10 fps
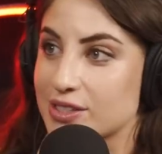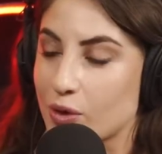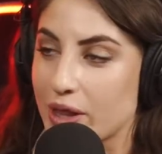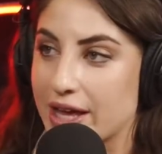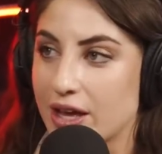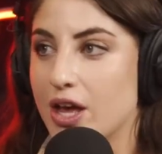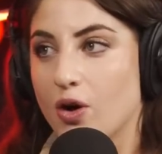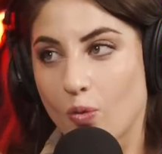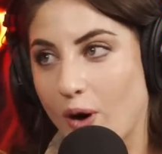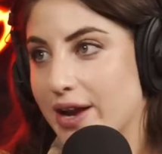So like,
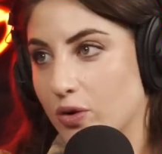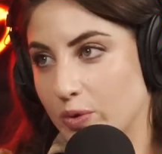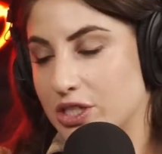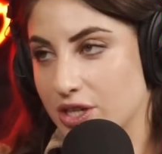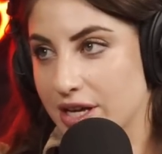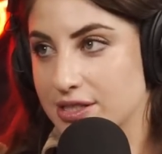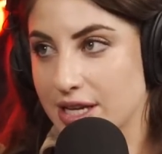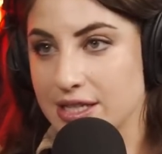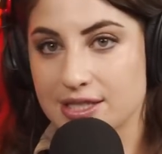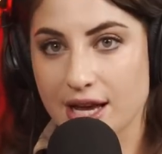why don't we just,
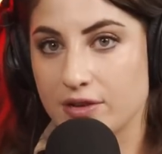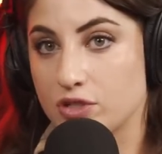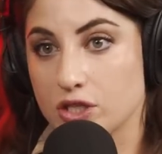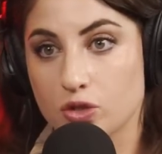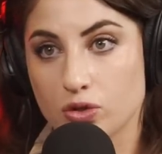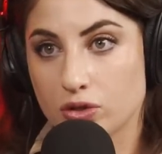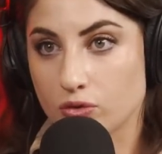instead of just